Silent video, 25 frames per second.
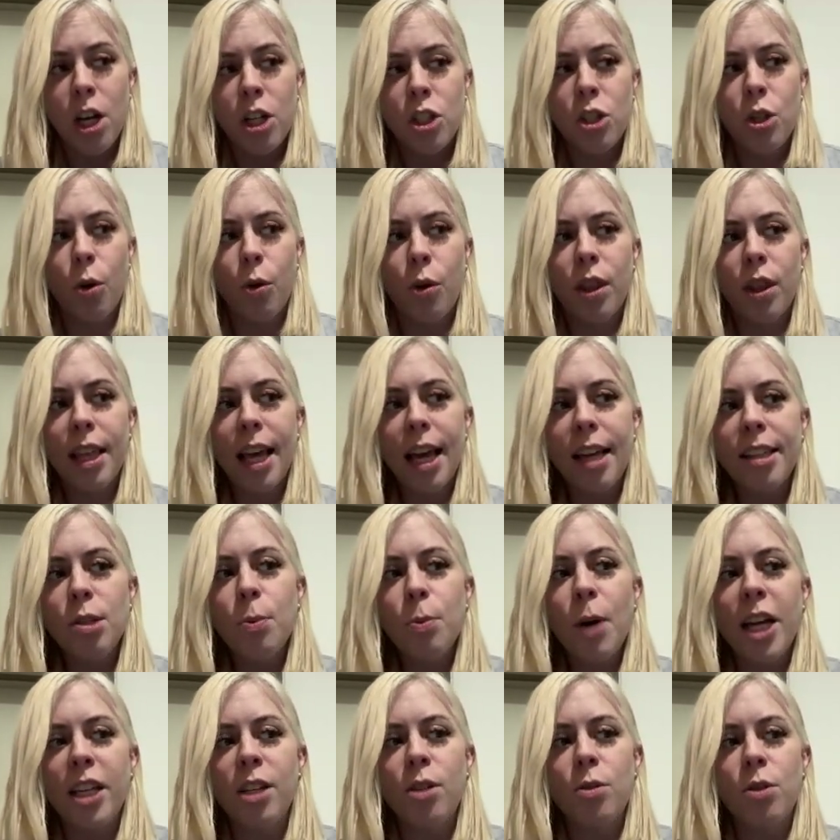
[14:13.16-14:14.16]
So that's
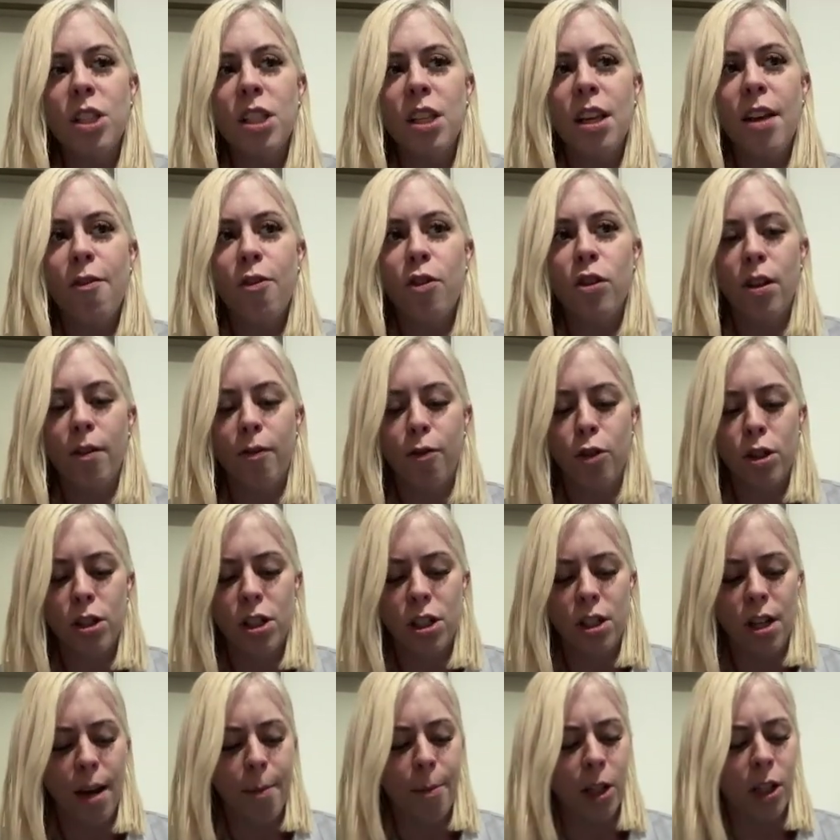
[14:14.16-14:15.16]
why you see for the
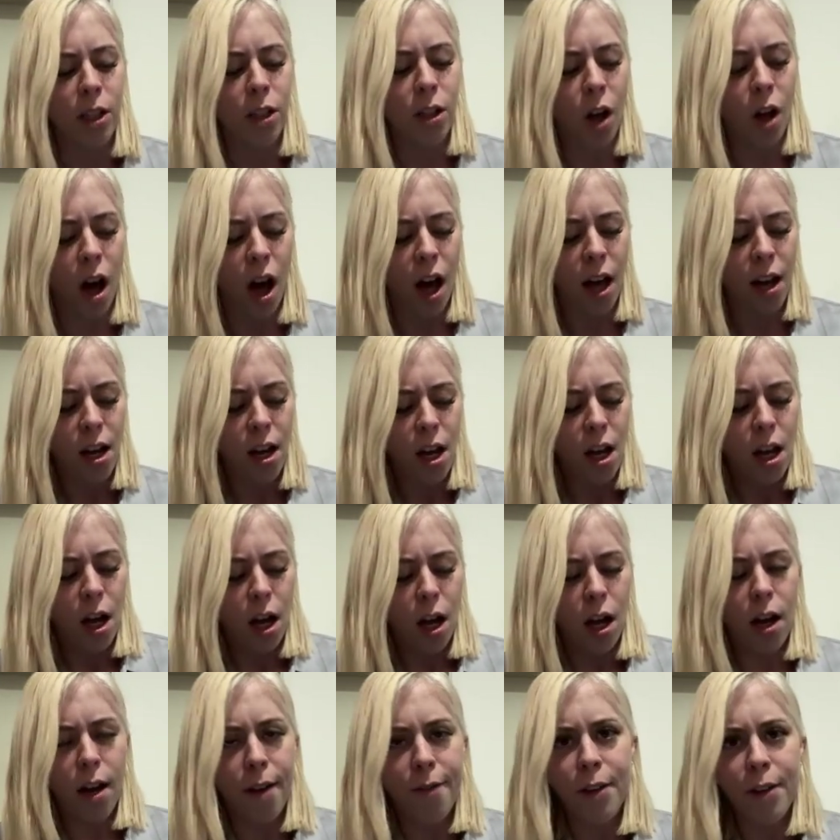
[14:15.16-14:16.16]
first time a lot
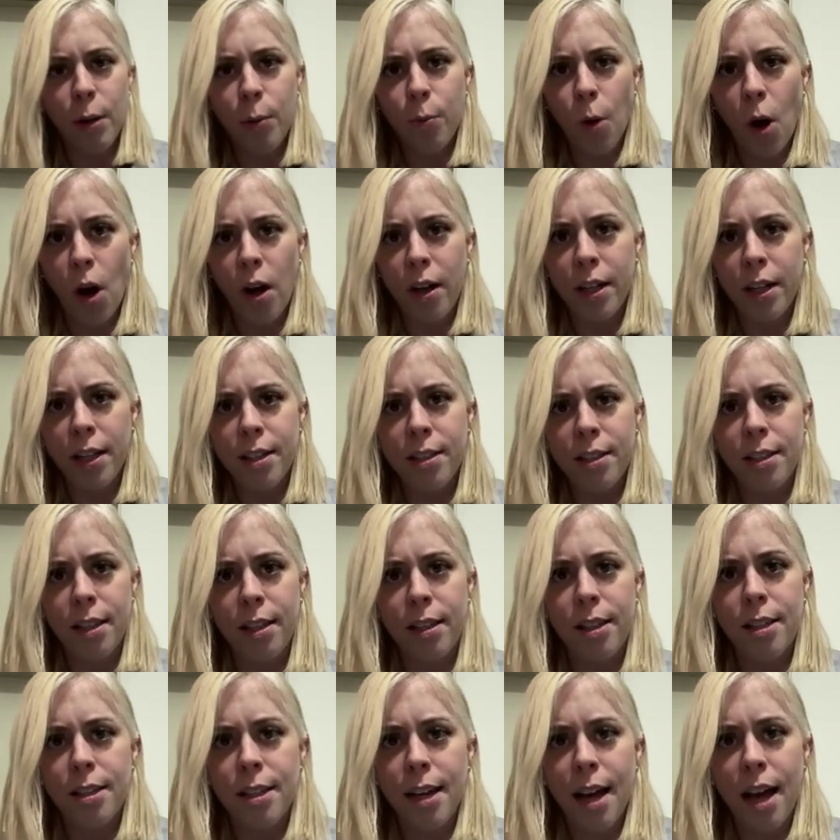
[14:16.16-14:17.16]
of Iranians
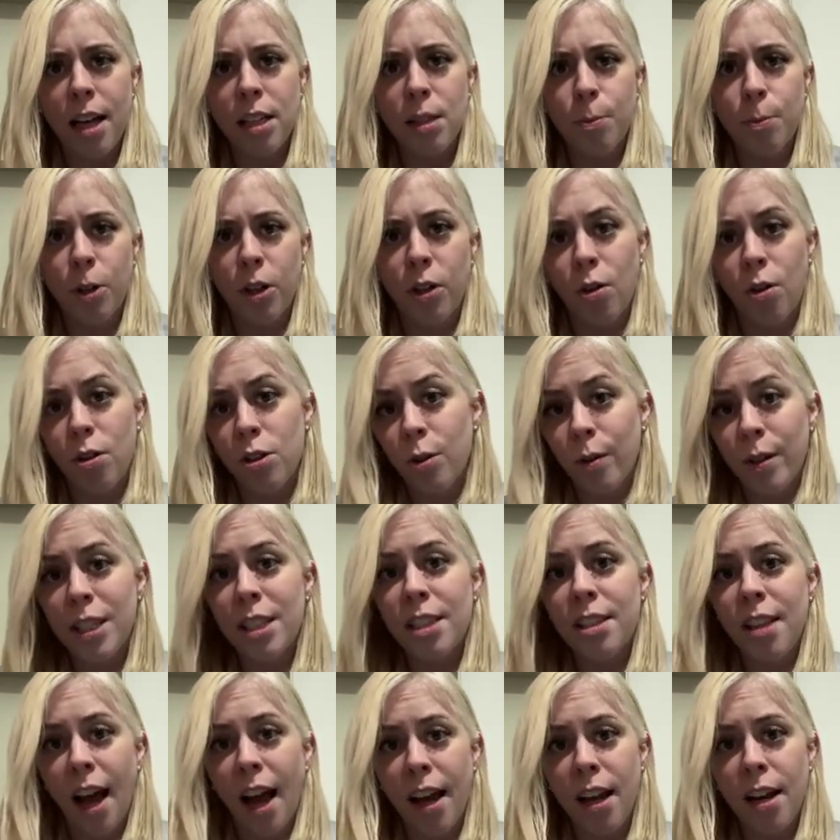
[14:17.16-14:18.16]
in the diaspora and also
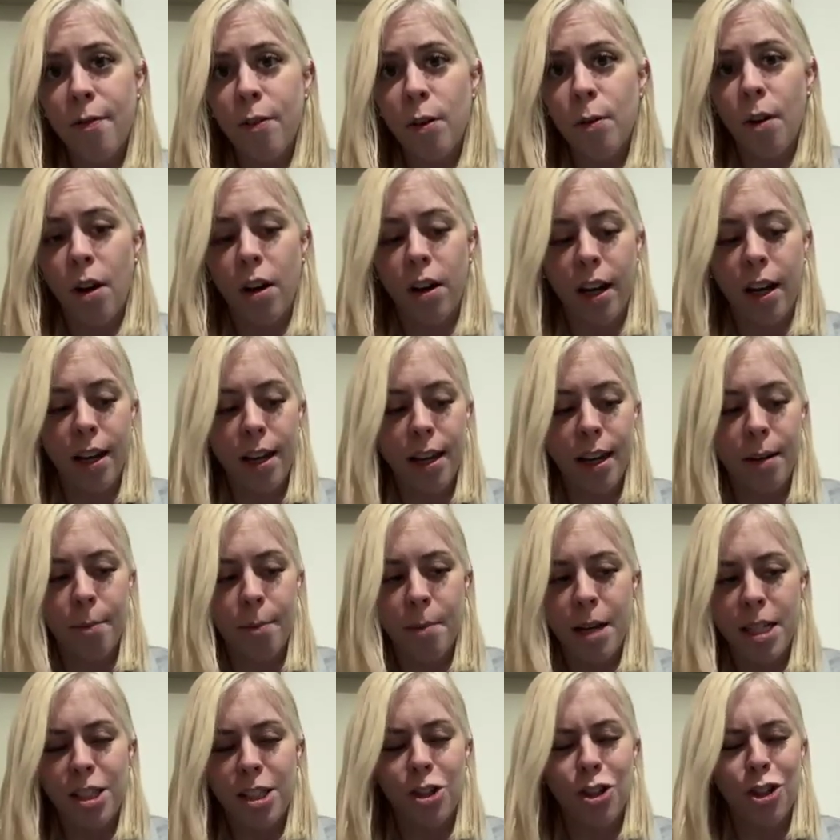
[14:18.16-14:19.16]
inside of Iran. I get
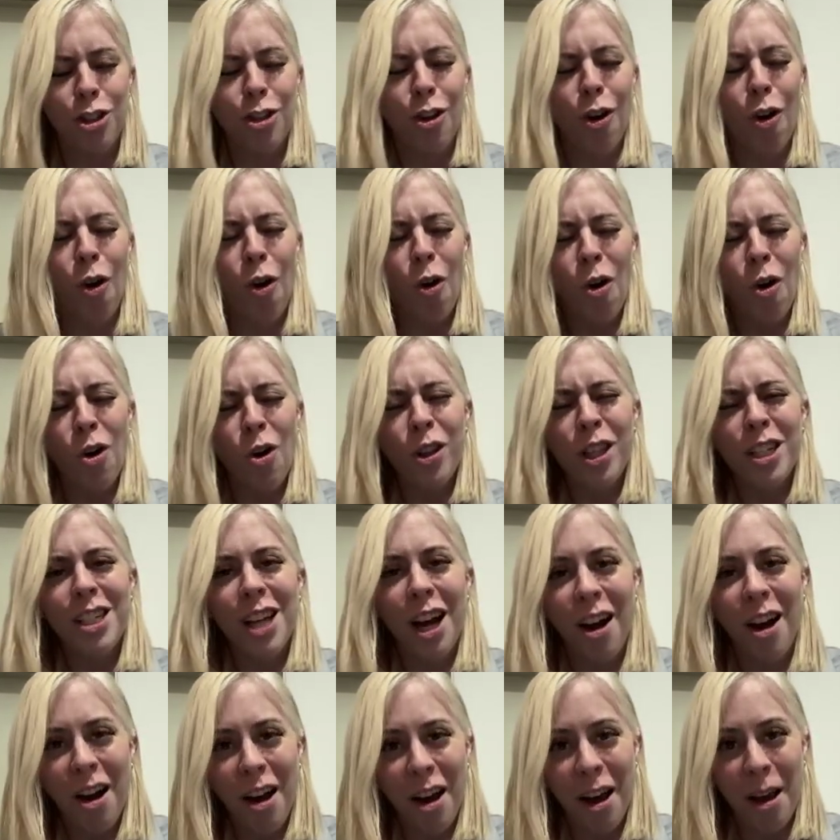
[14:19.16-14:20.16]
messages all the
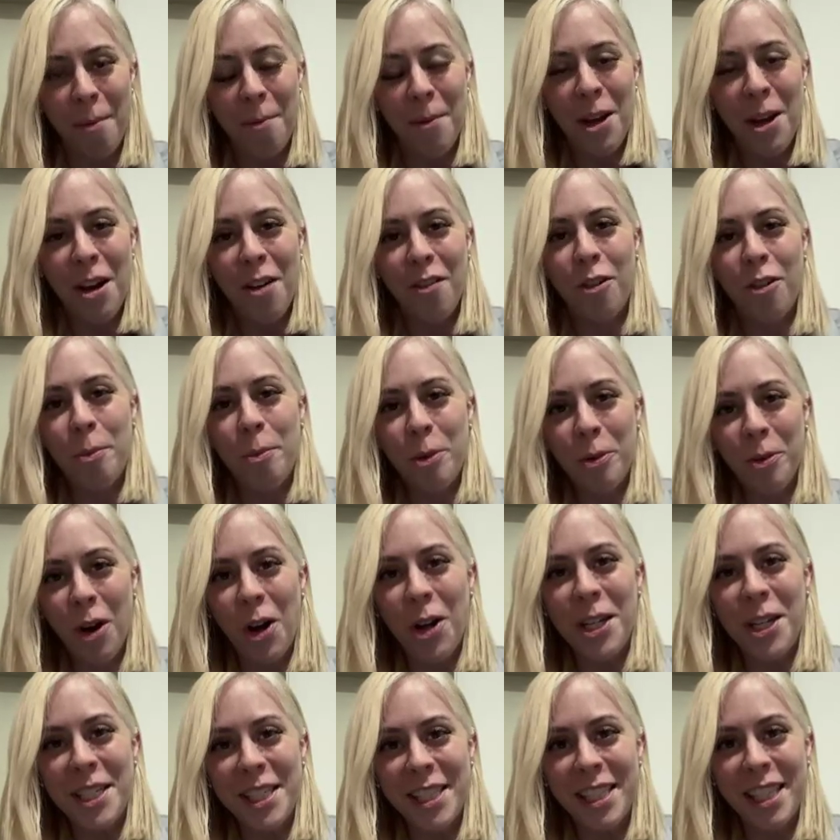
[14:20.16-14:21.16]
time from
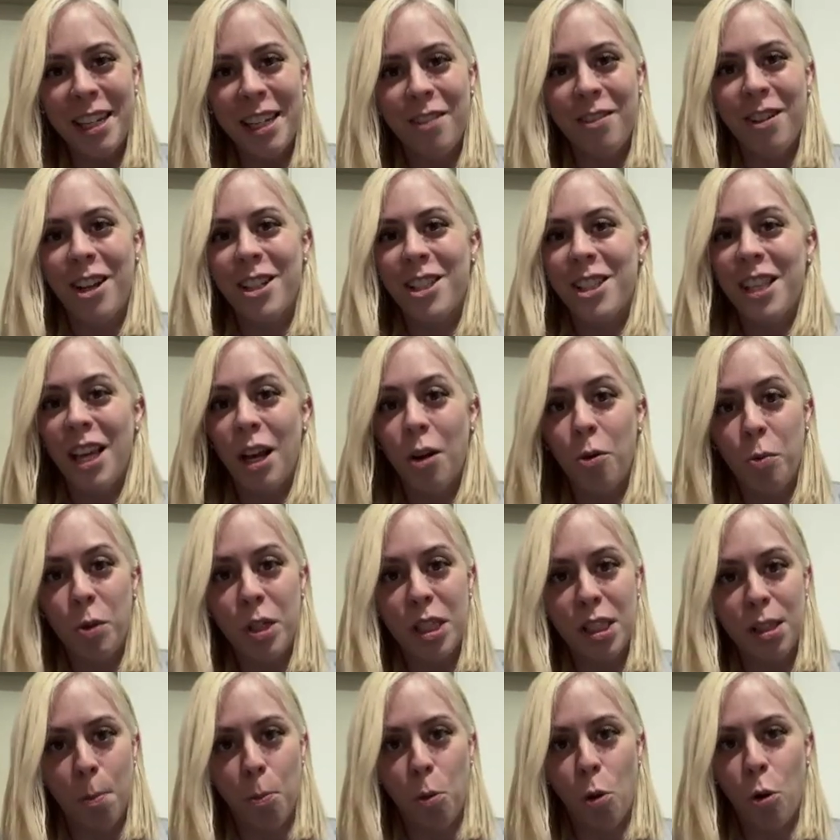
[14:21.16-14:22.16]
Iranians in Iran saying,
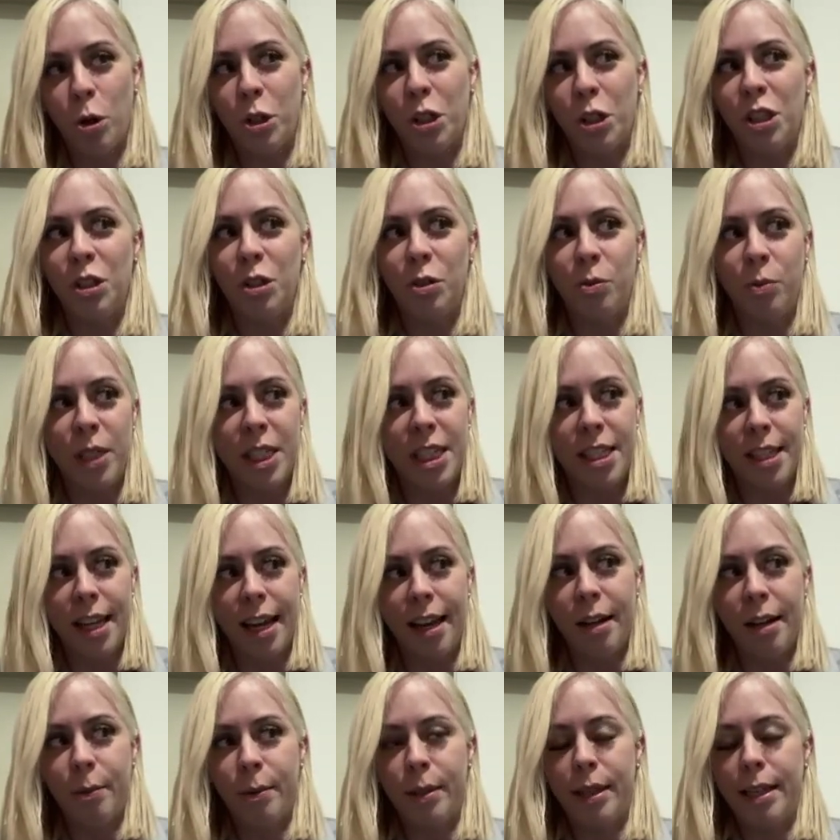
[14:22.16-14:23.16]
we support you, we
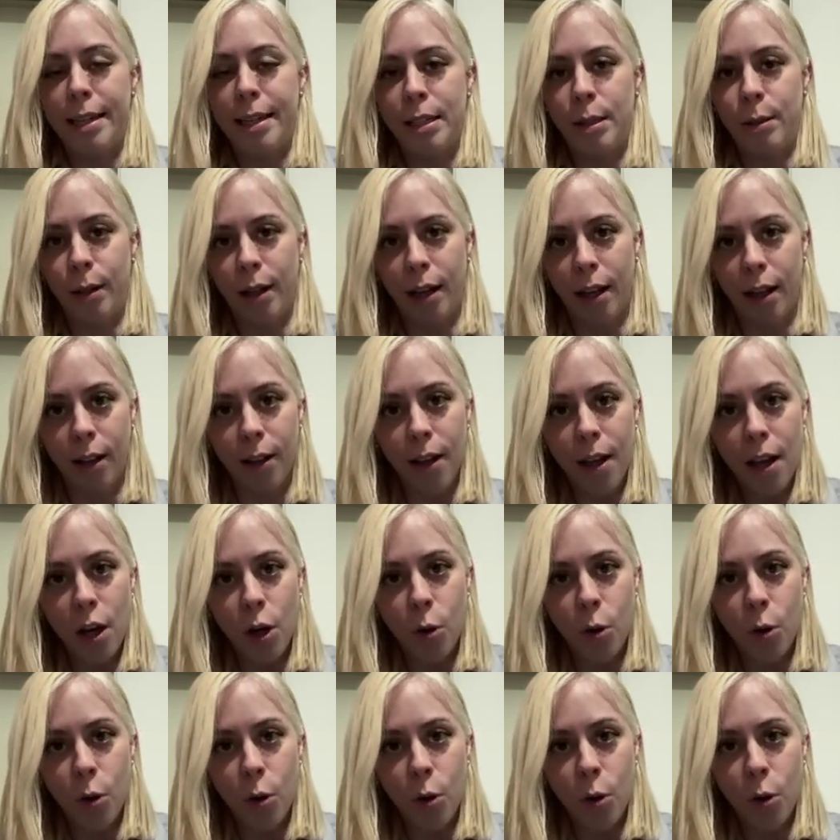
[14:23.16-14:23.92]
stand with Israel,